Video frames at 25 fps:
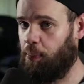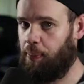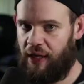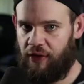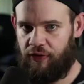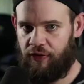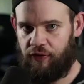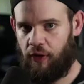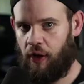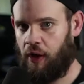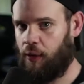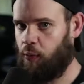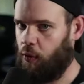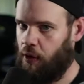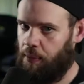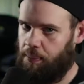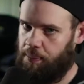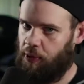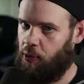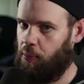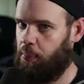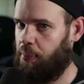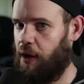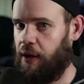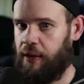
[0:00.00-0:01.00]
based on what
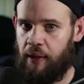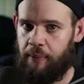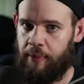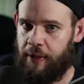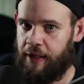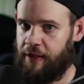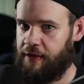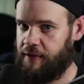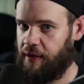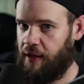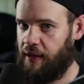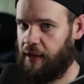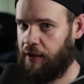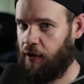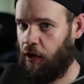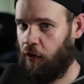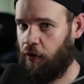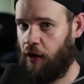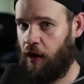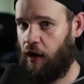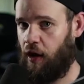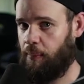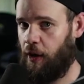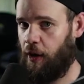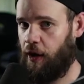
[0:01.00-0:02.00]
Bill Putnam had done on
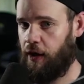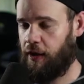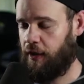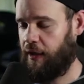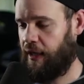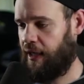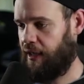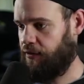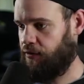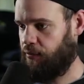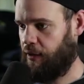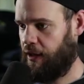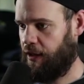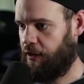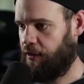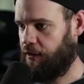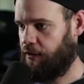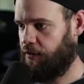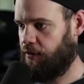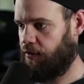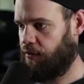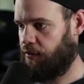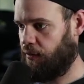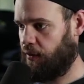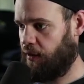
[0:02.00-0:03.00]
the Harmonica Cats
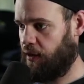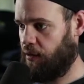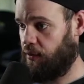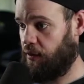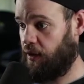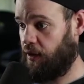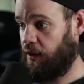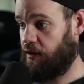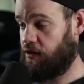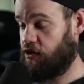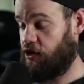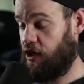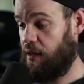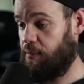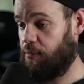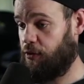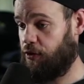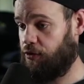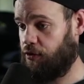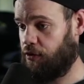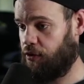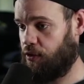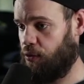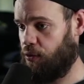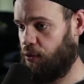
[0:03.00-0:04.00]
records. So they were like,
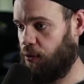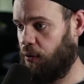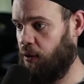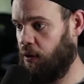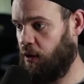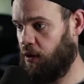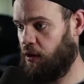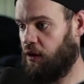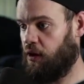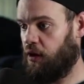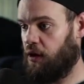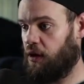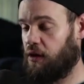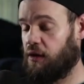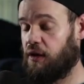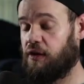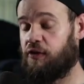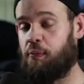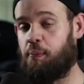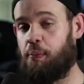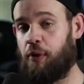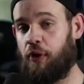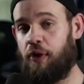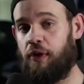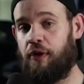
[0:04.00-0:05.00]
chambers are cool.
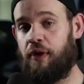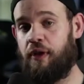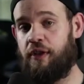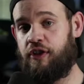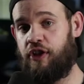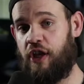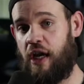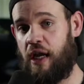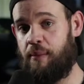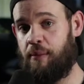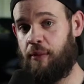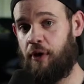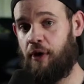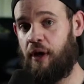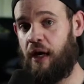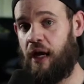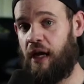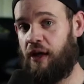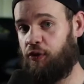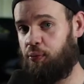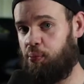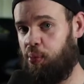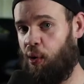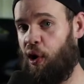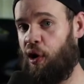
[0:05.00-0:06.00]
Let's build a chamber
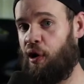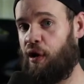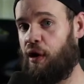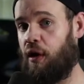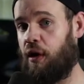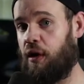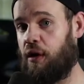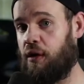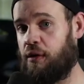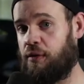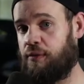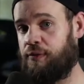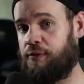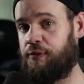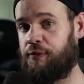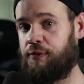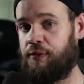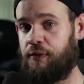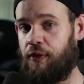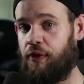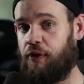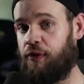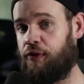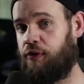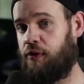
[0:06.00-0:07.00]
as part of
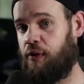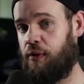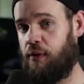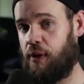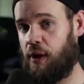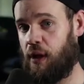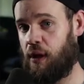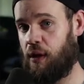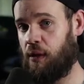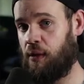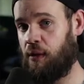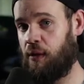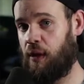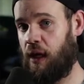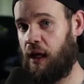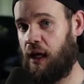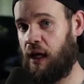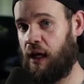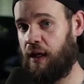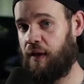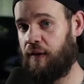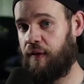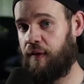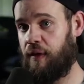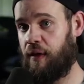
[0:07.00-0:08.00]
the studio,
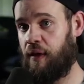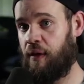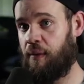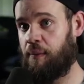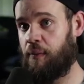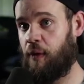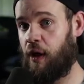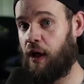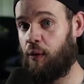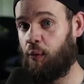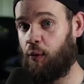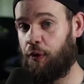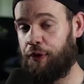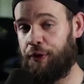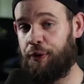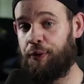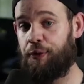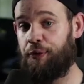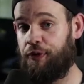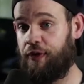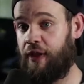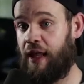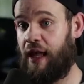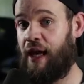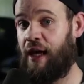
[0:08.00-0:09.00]
and we'll
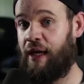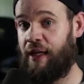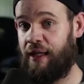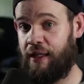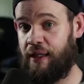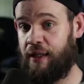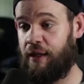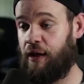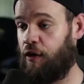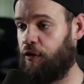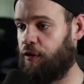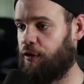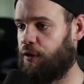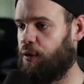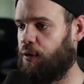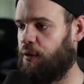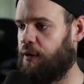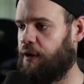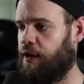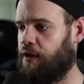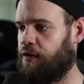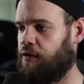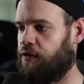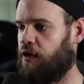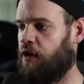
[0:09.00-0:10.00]
use that in our
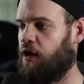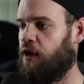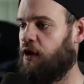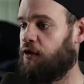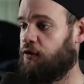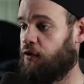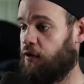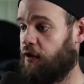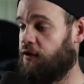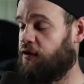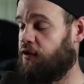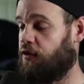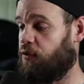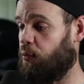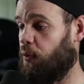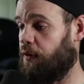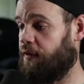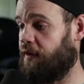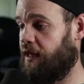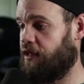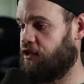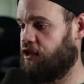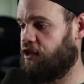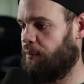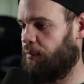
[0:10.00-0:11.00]
recordings. So this is what
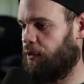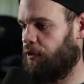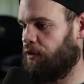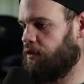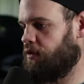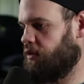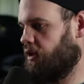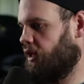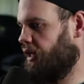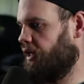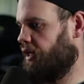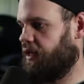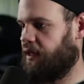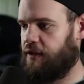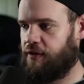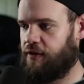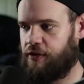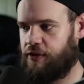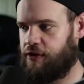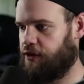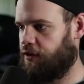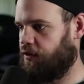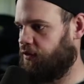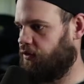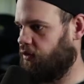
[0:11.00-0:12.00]
that chamber looked like.
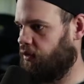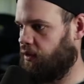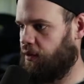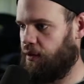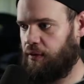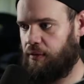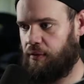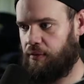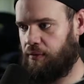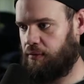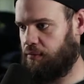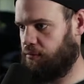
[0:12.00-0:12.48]
It's just a